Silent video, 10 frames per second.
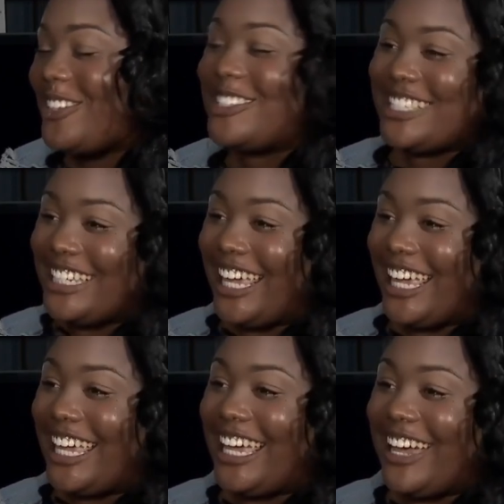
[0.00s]
from you
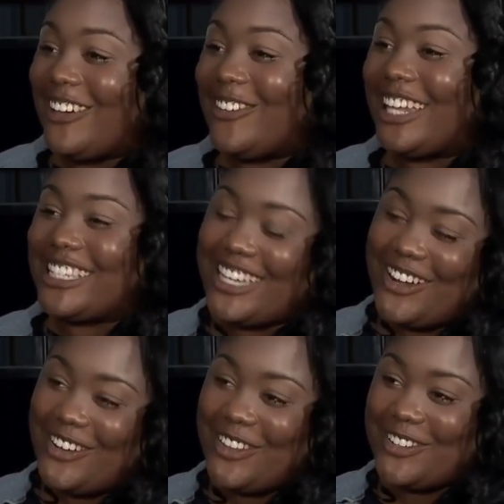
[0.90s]
today, we would like to
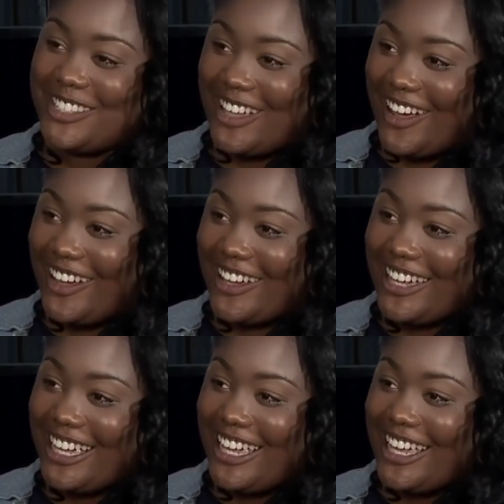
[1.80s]
hear another song.
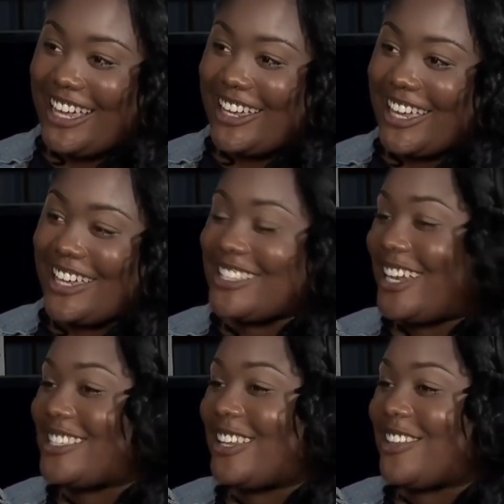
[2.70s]
Can you tell
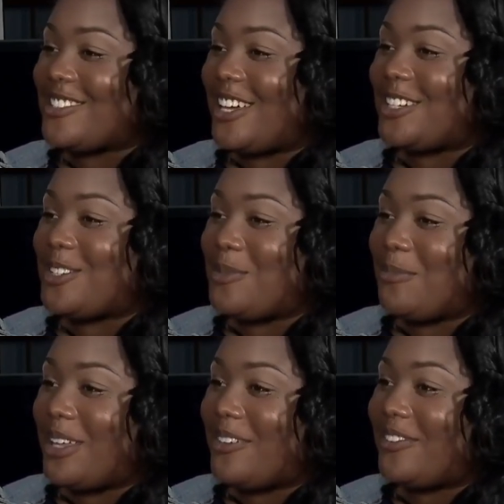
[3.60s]
us another song that you'll be
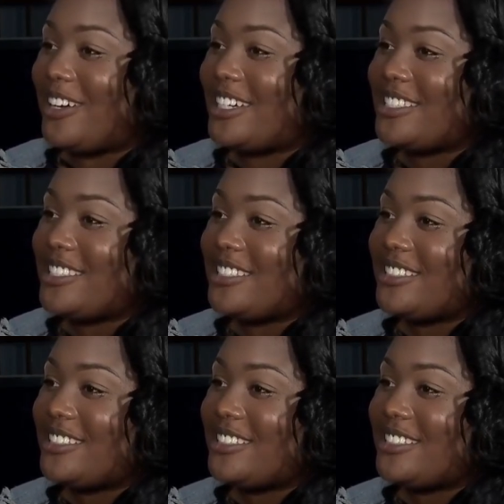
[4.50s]
playing for us?